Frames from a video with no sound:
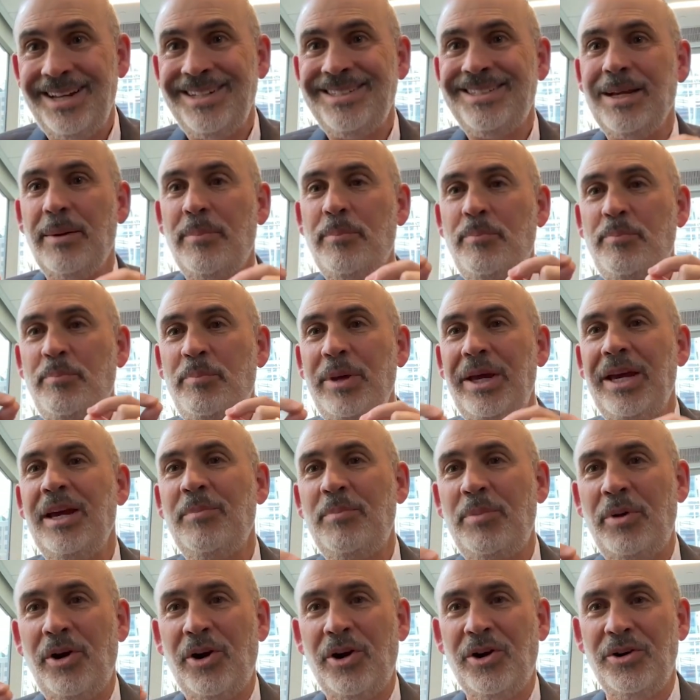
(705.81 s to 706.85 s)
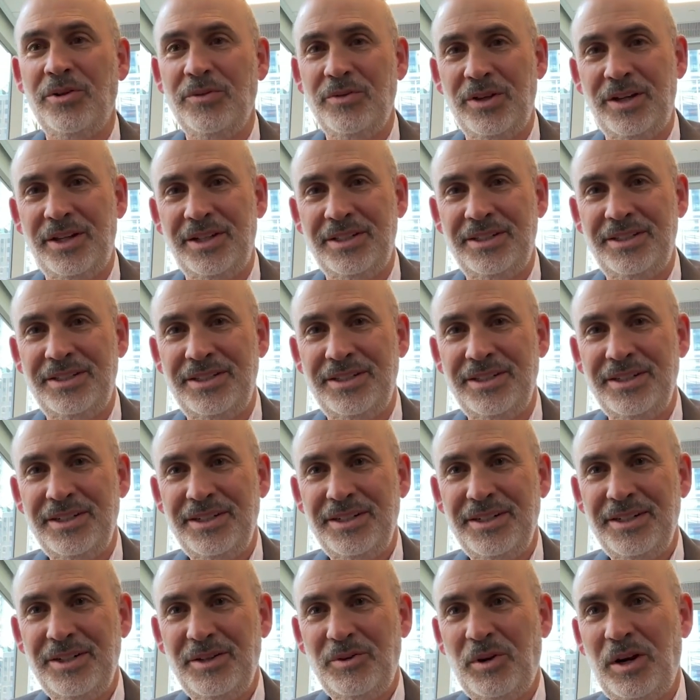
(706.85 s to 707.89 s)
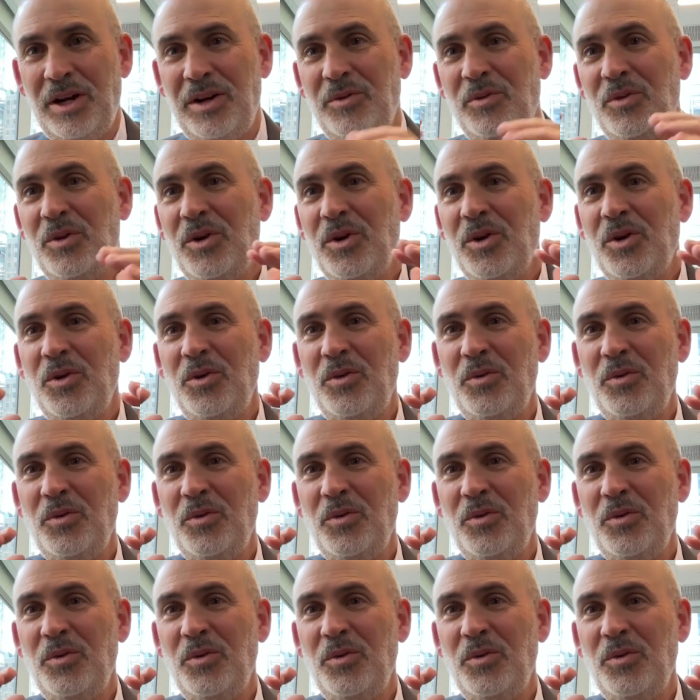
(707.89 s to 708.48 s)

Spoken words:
is a big part of this, right?